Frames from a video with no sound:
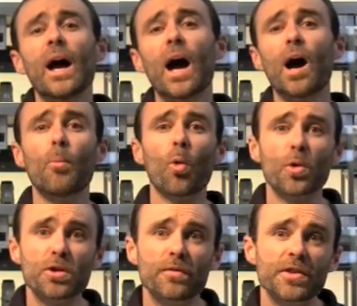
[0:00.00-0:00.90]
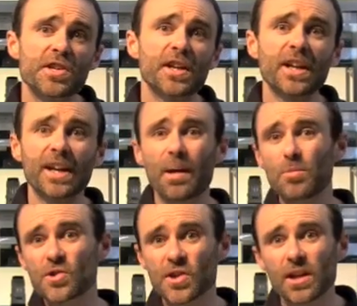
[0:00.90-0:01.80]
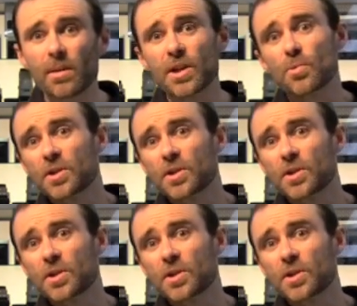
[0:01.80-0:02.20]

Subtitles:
or you're visiting a museum and